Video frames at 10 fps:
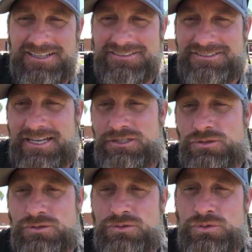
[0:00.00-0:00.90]
Chad,
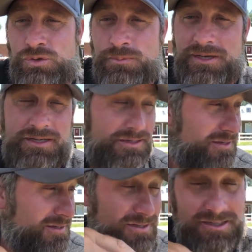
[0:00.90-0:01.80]
you could do it, man.
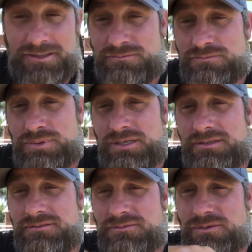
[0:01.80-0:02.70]

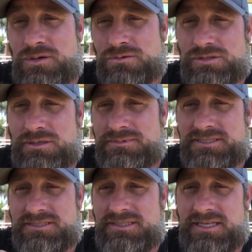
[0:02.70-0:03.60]
But long-term
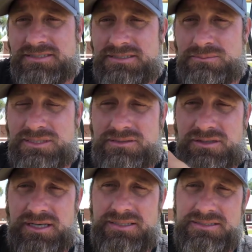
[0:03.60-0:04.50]
success, the Bleaker
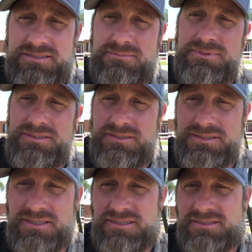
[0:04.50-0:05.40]
Eye needs to
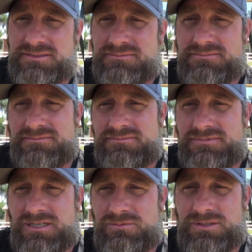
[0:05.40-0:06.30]
be
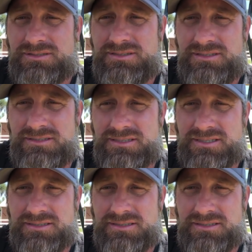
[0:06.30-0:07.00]
not with the